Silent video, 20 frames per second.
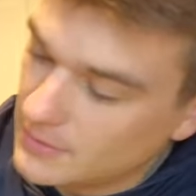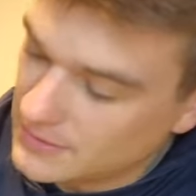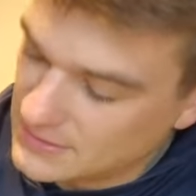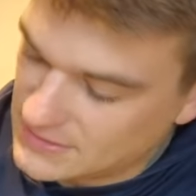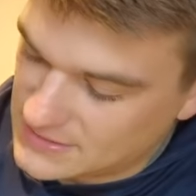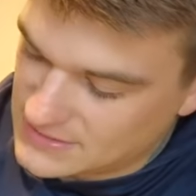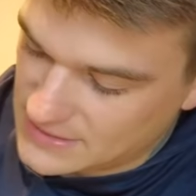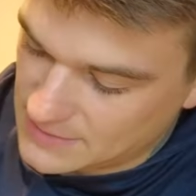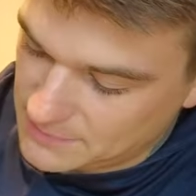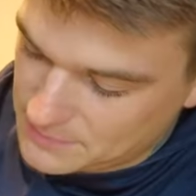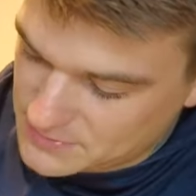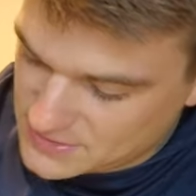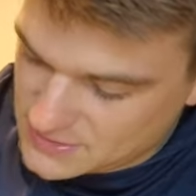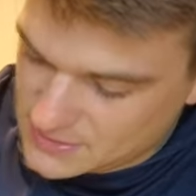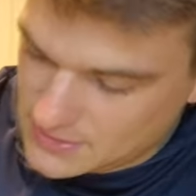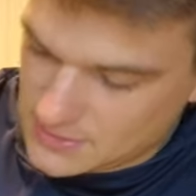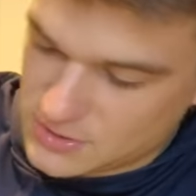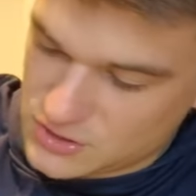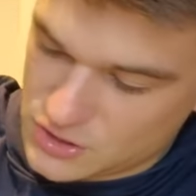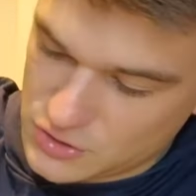zipped.
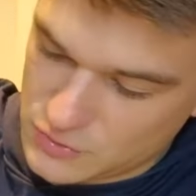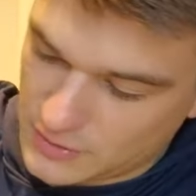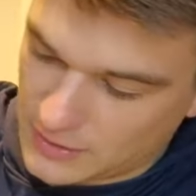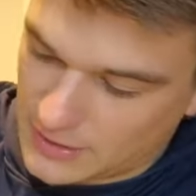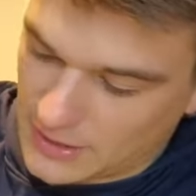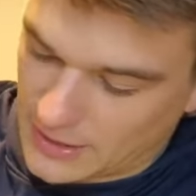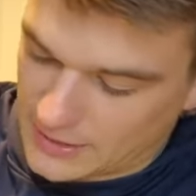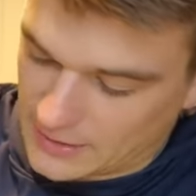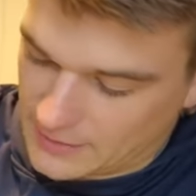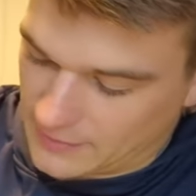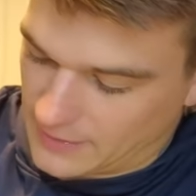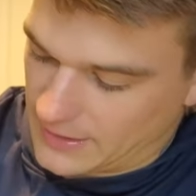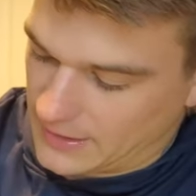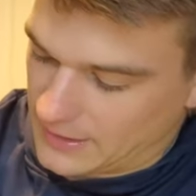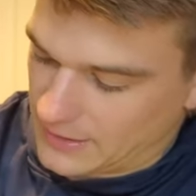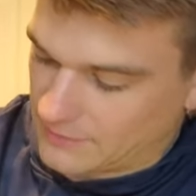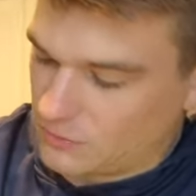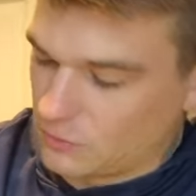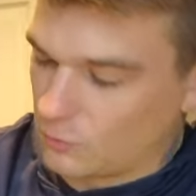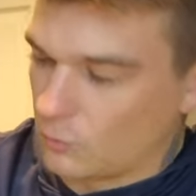So you can kind of like,
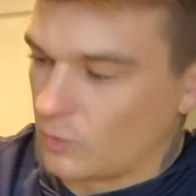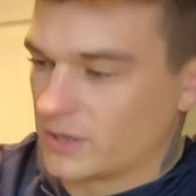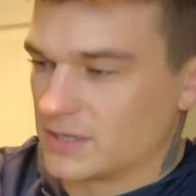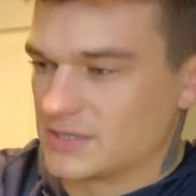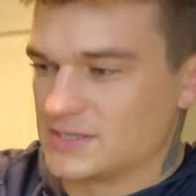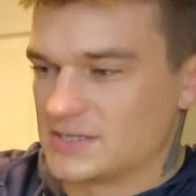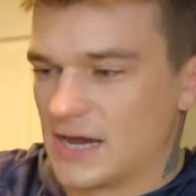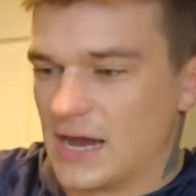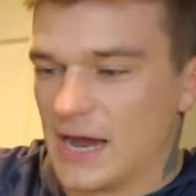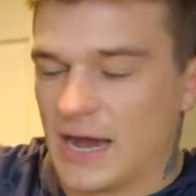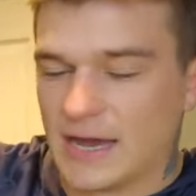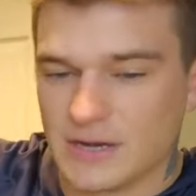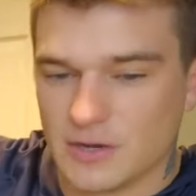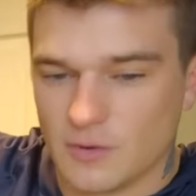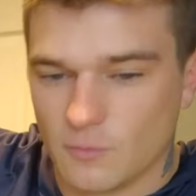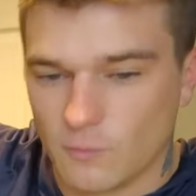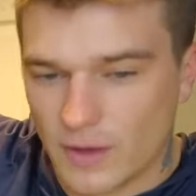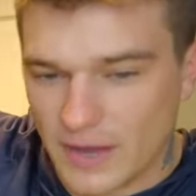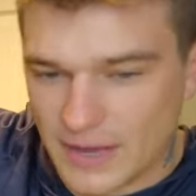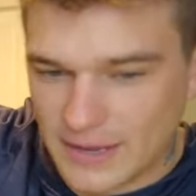if you wanted to hide it
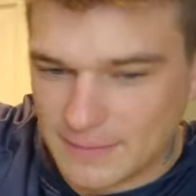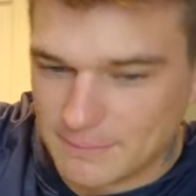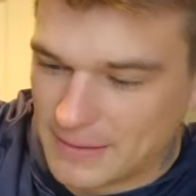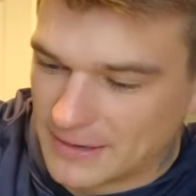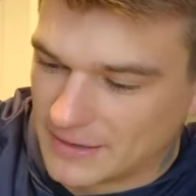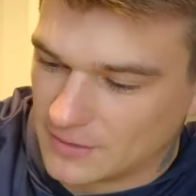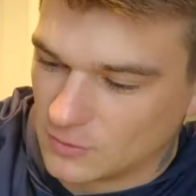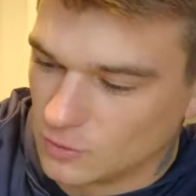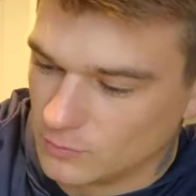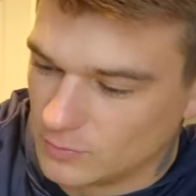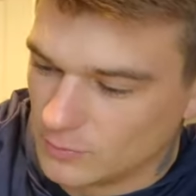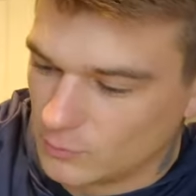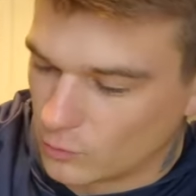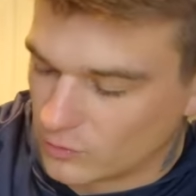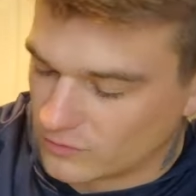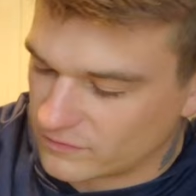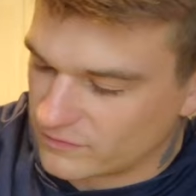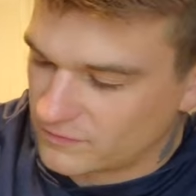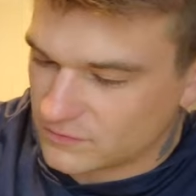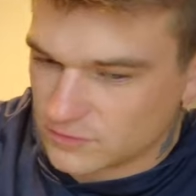away, make it a little bit more
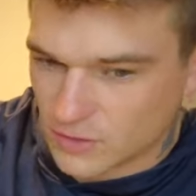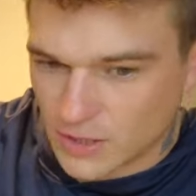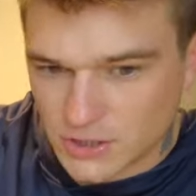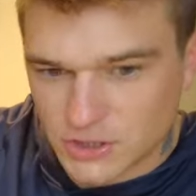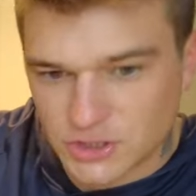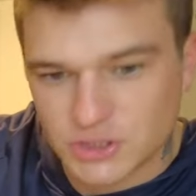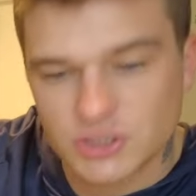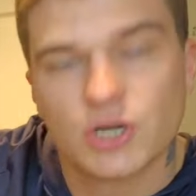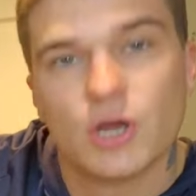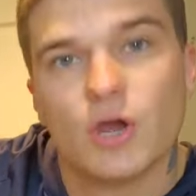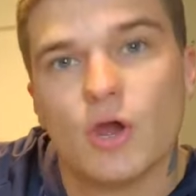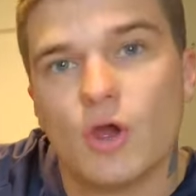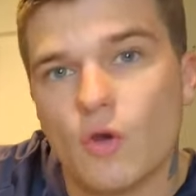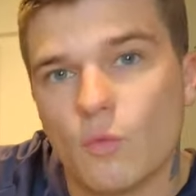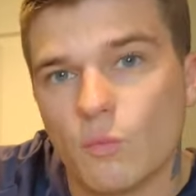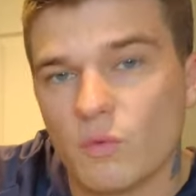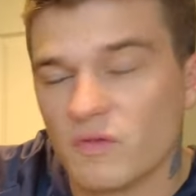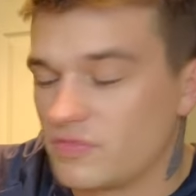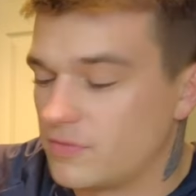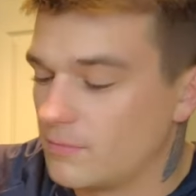flush
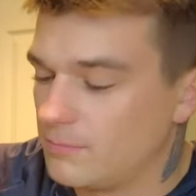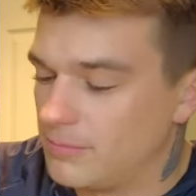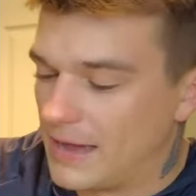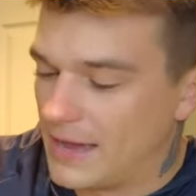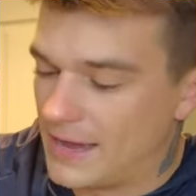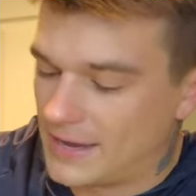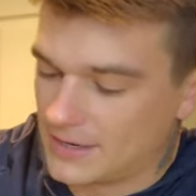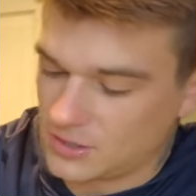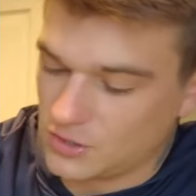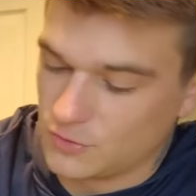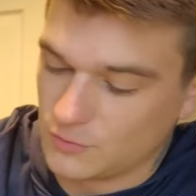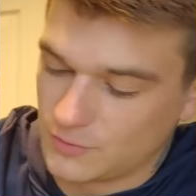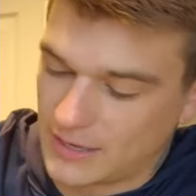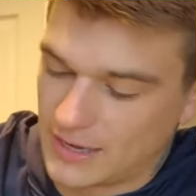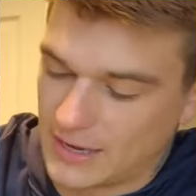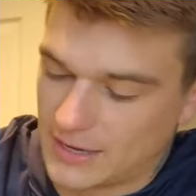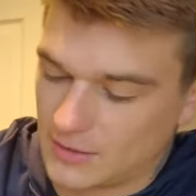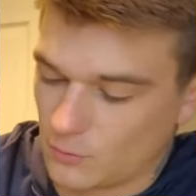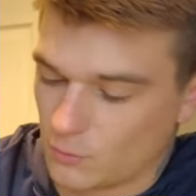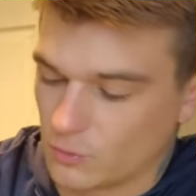with the bag, you
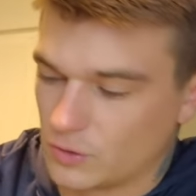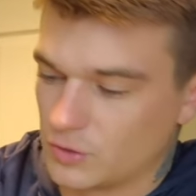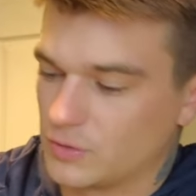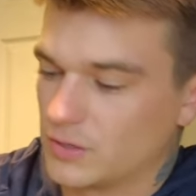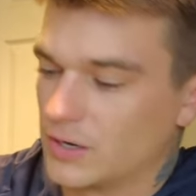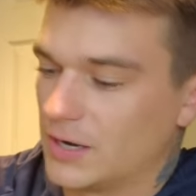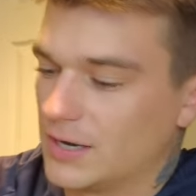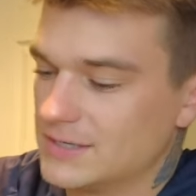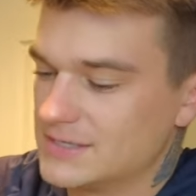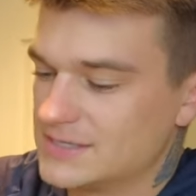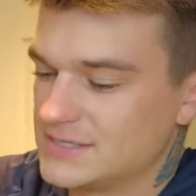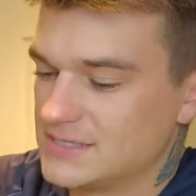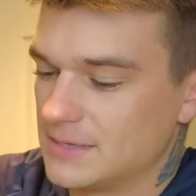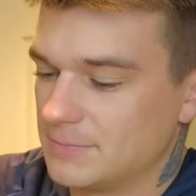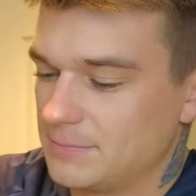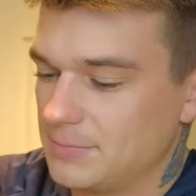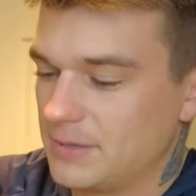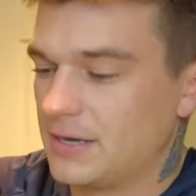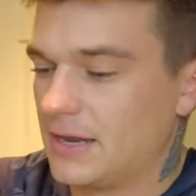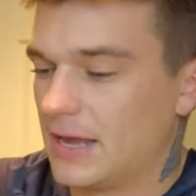can, or you can
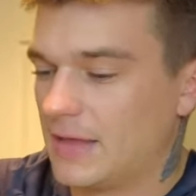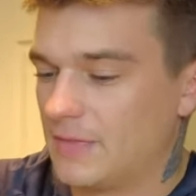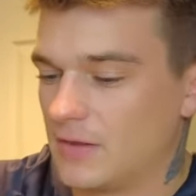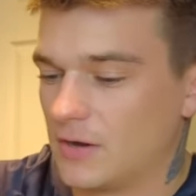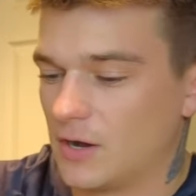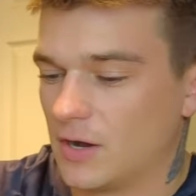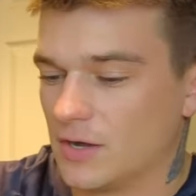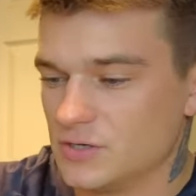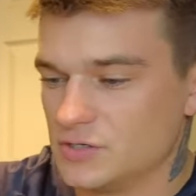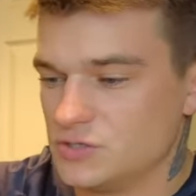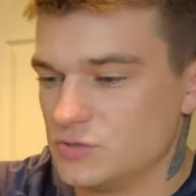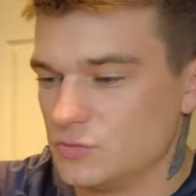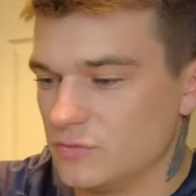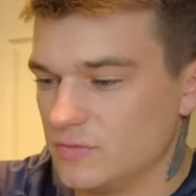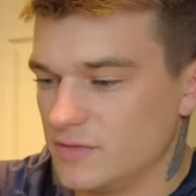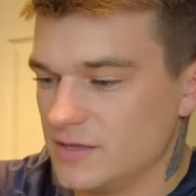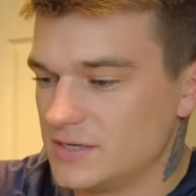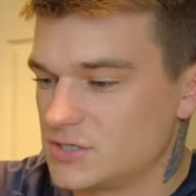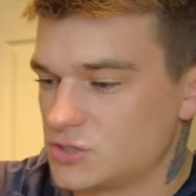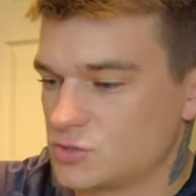unzip it and then undo
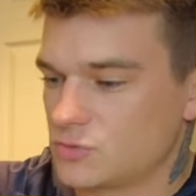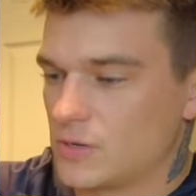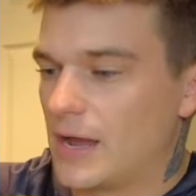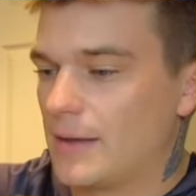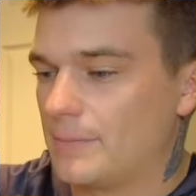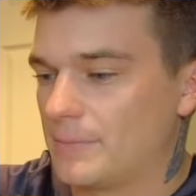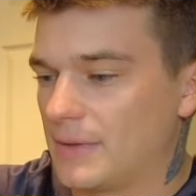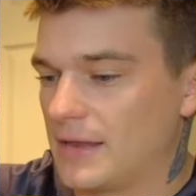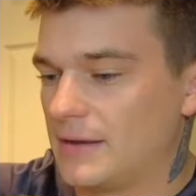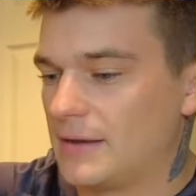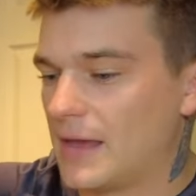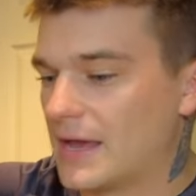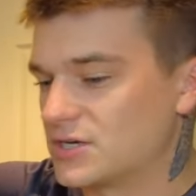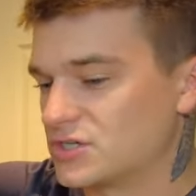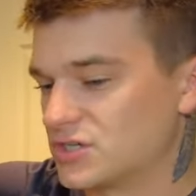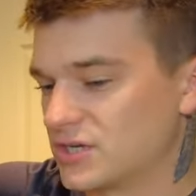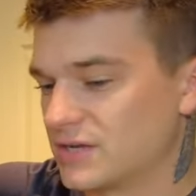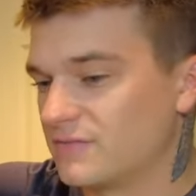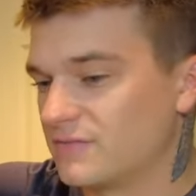this strap and actually can